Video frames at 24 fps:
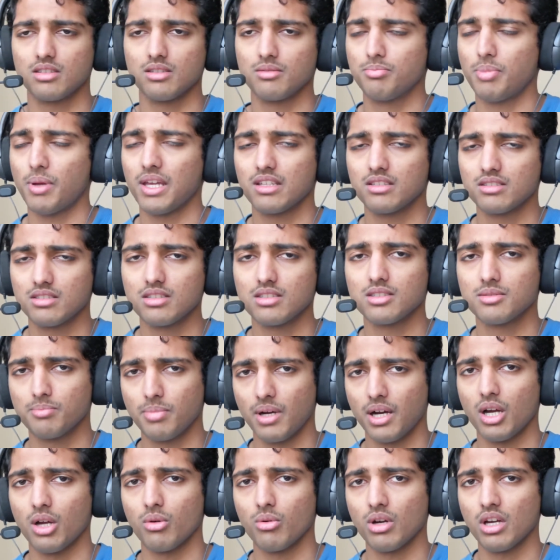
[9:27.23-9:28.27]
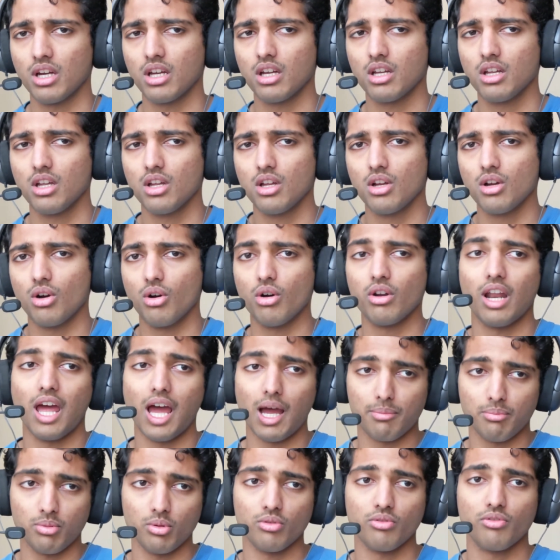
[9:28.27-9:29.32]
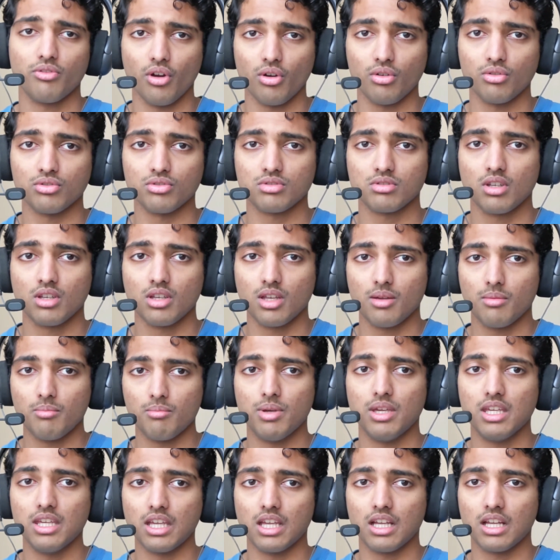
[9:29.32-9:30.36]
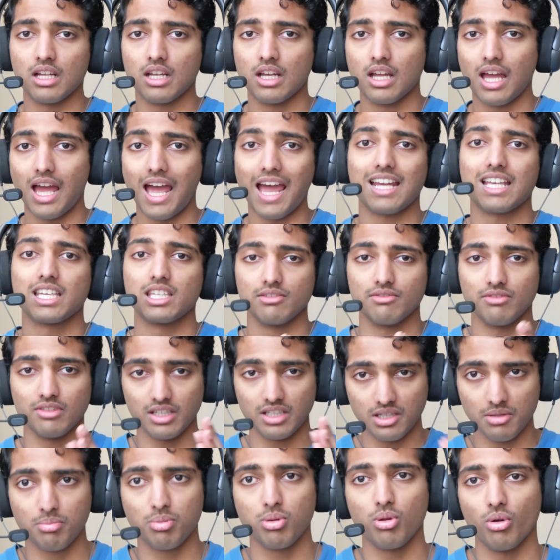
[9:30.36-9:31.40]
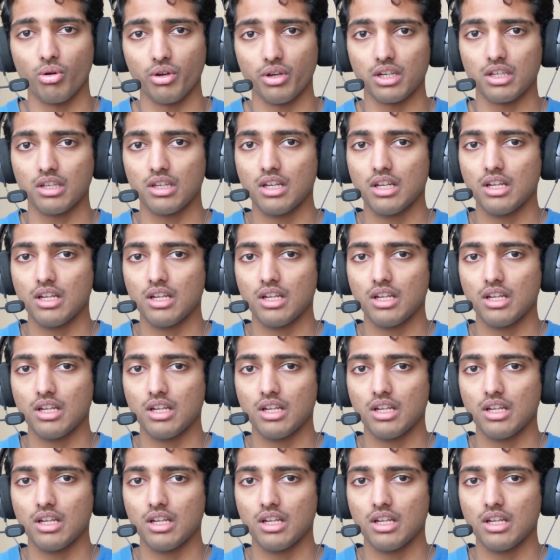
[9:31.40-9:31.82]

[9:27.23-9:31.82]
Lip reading: PegaSus spyware on Apple phones being actively deployed,